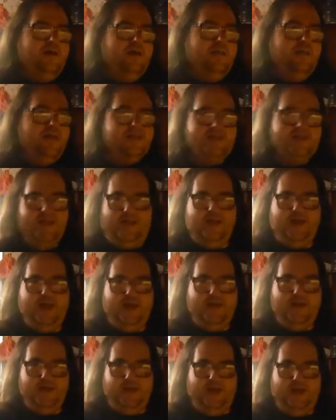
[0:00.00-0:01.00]
They say,
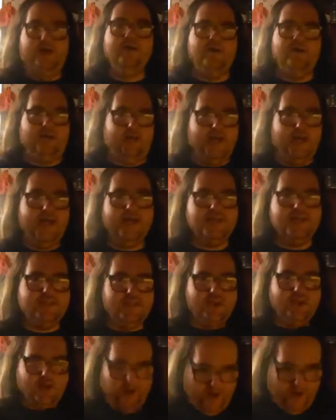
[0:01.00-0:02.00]
yeah, link is in
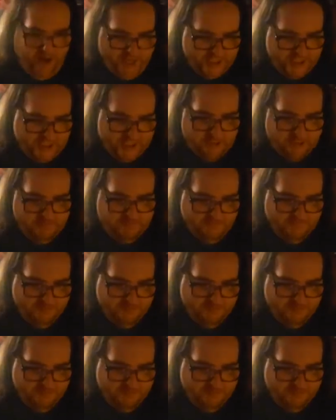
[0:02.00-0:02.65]
the crotch.